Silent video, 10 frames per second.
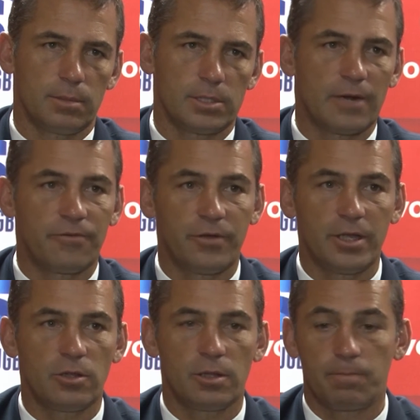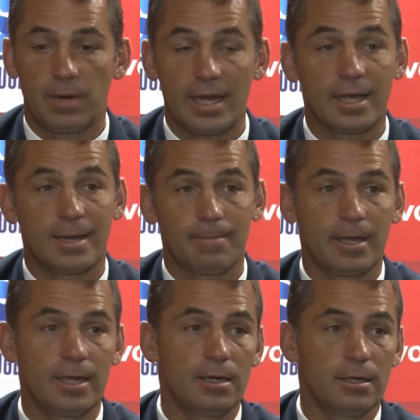It's unfair to the player
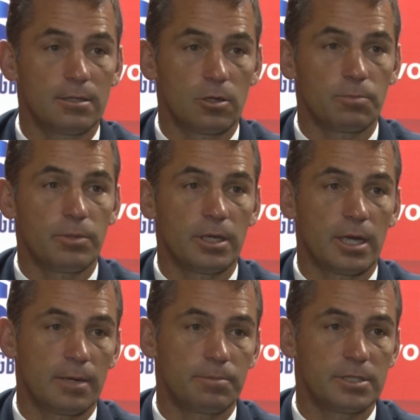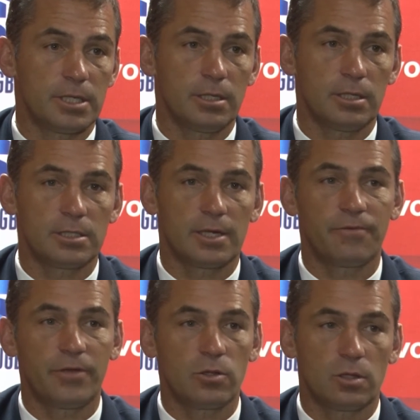coming in, not being 100%. It's
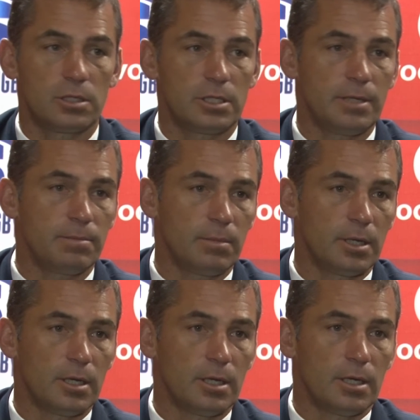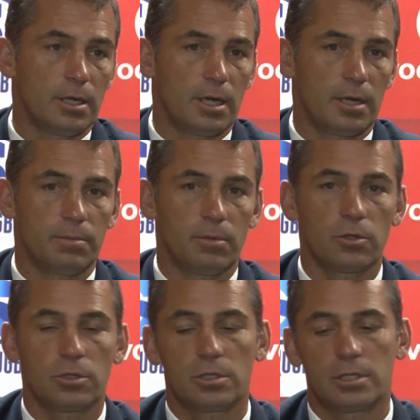unfair to the team, not